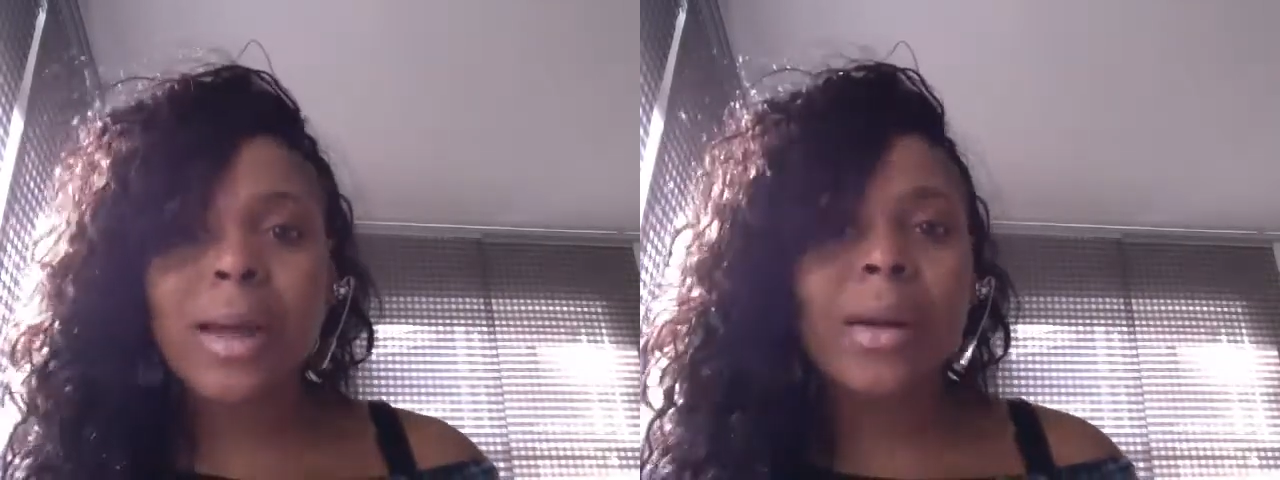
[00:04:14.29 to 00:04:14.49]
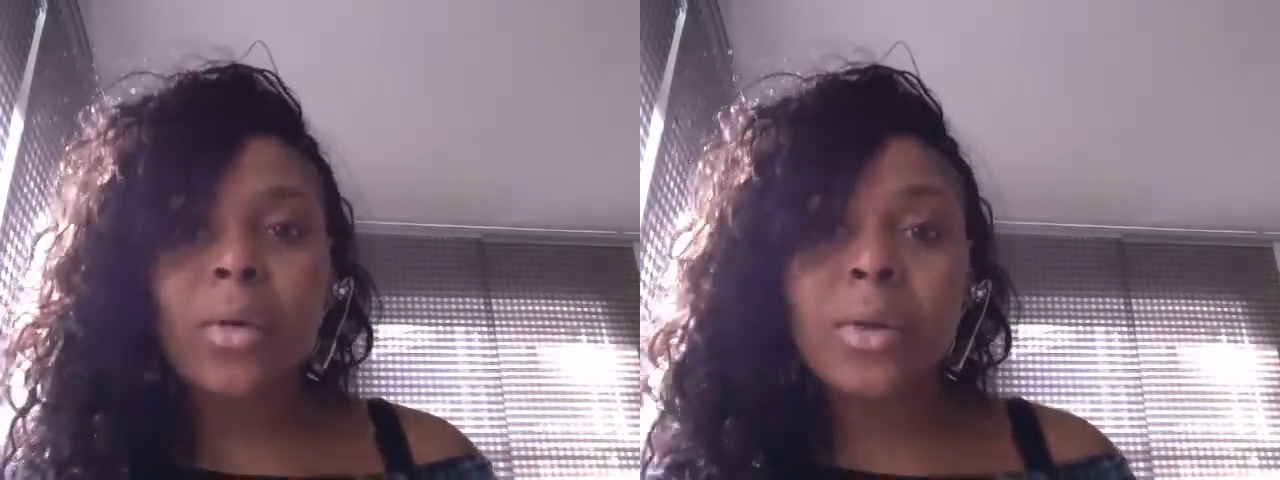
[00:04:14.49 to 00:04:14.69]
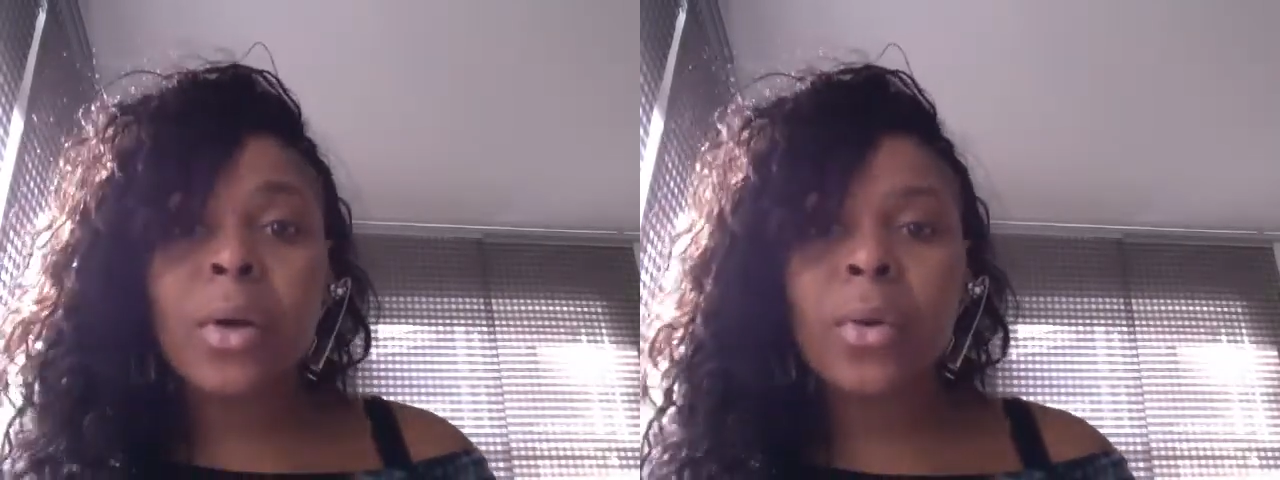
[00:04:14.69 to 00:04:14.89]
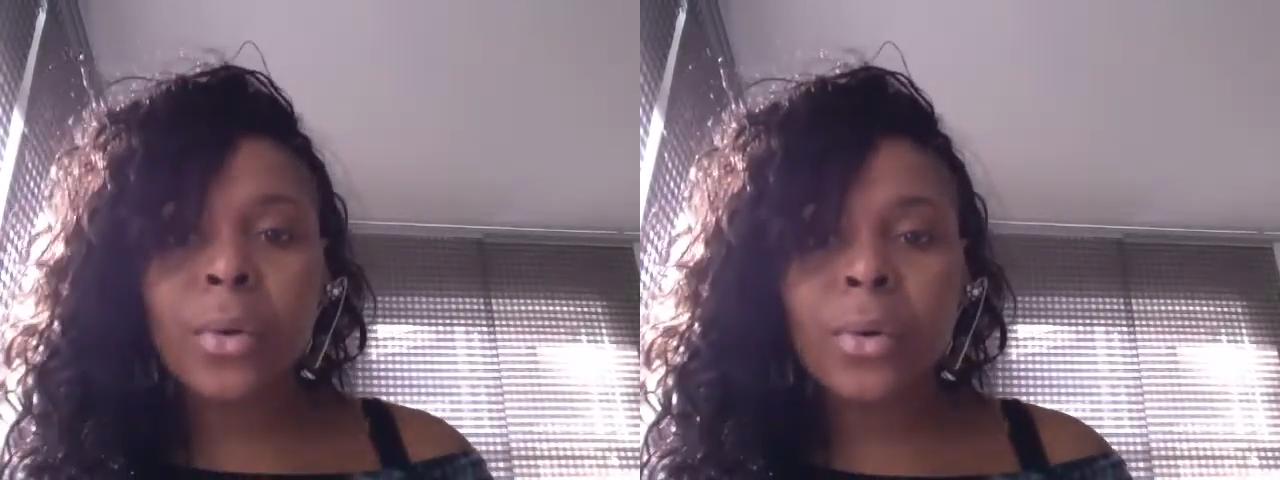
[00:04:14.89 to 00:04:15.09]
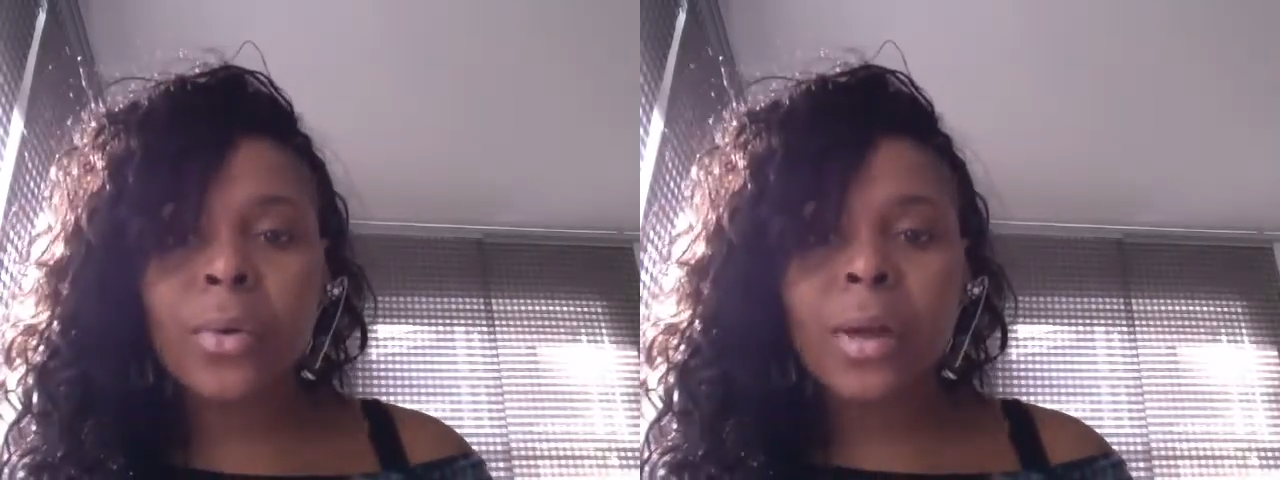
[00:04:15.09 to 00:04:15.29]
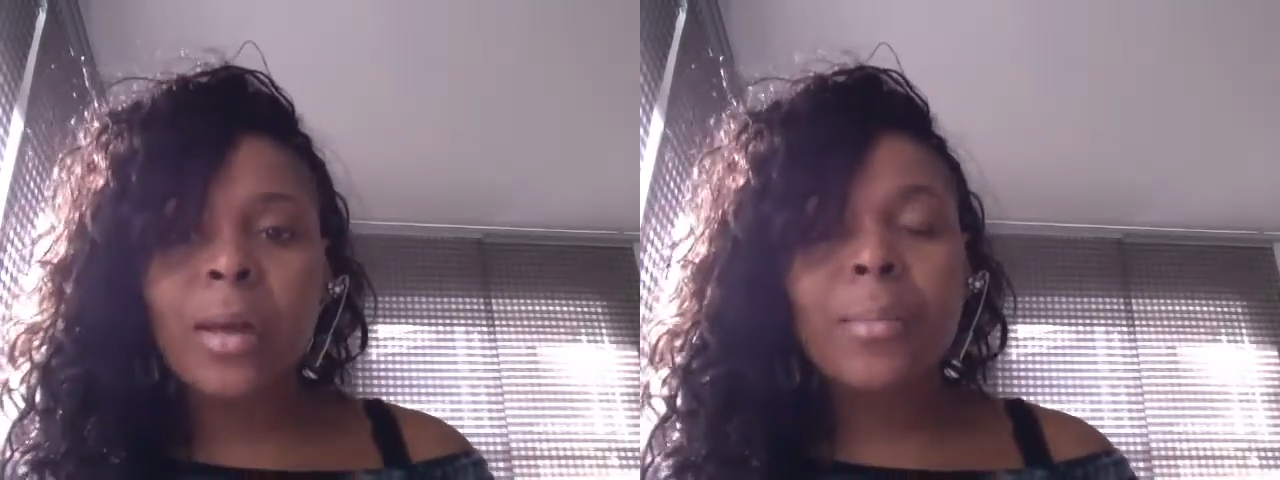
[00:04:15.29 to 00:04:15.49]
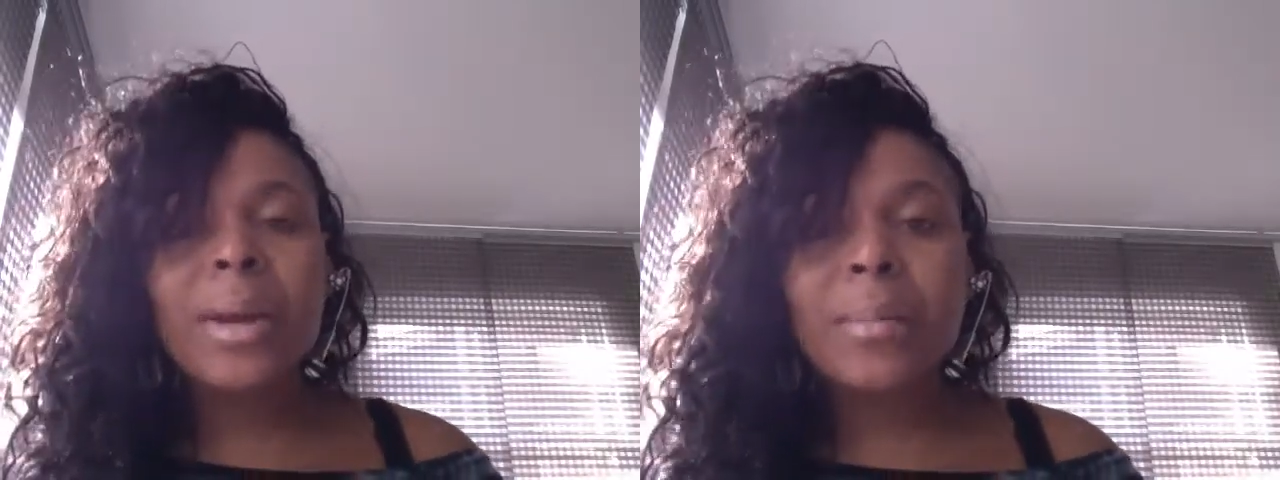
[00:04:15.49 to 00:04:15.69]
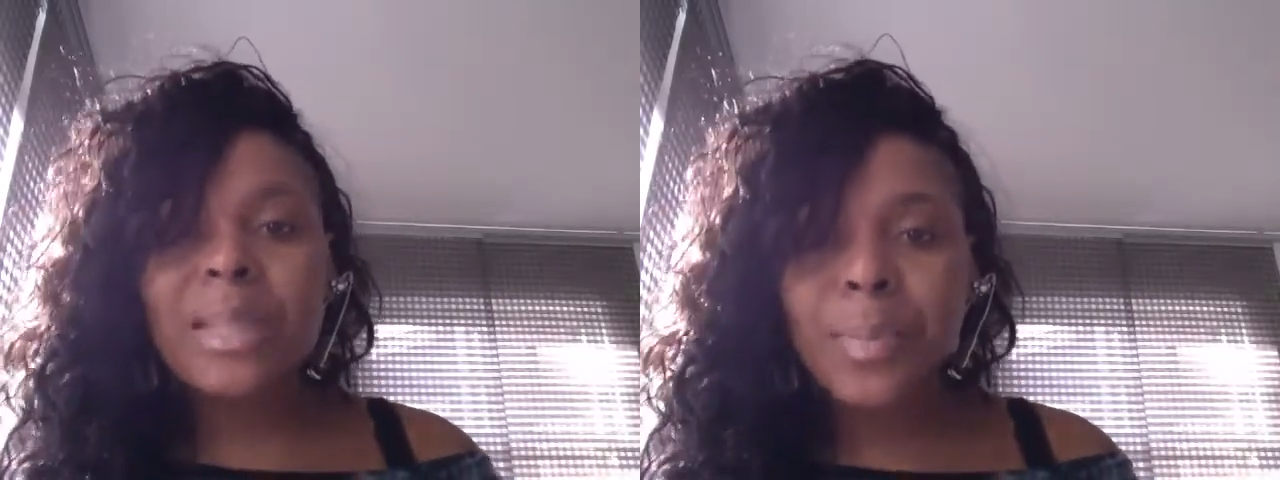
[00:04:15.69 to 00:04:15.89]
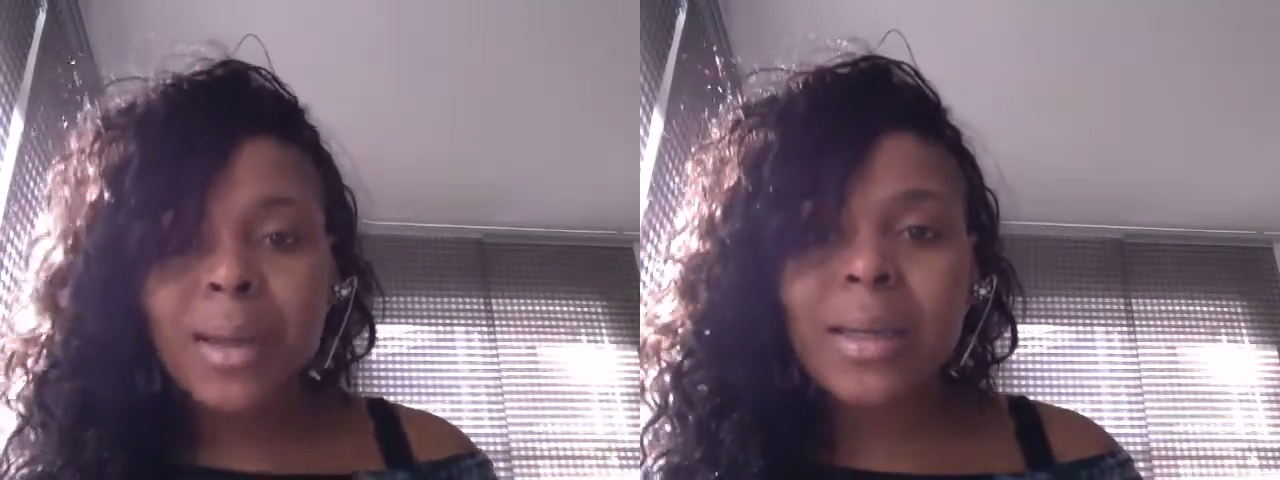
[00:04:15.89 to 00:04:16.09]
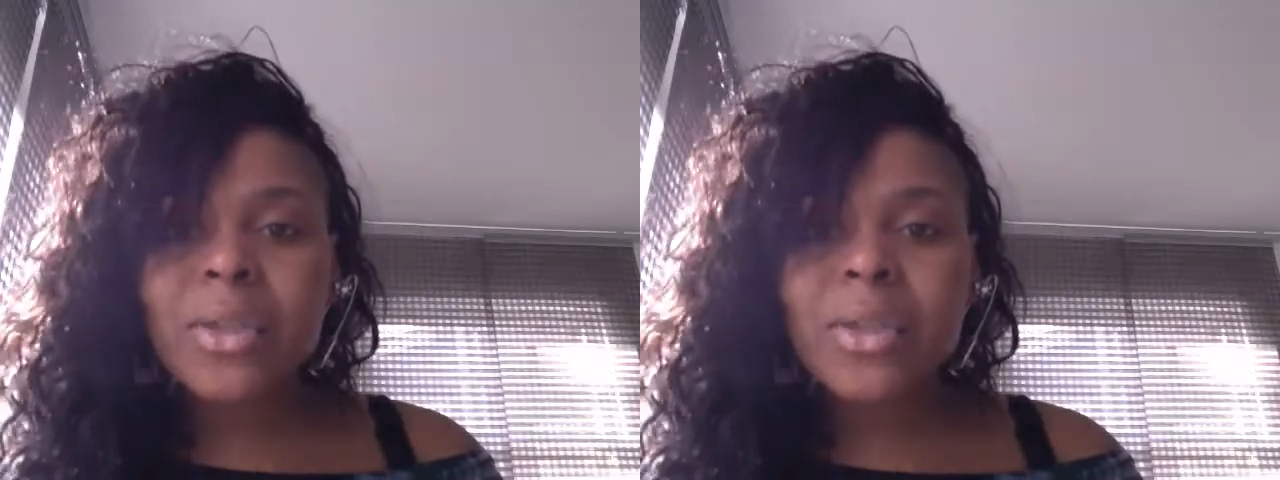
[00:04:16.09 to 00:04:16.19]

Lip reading: I don't know who, but I'm speaking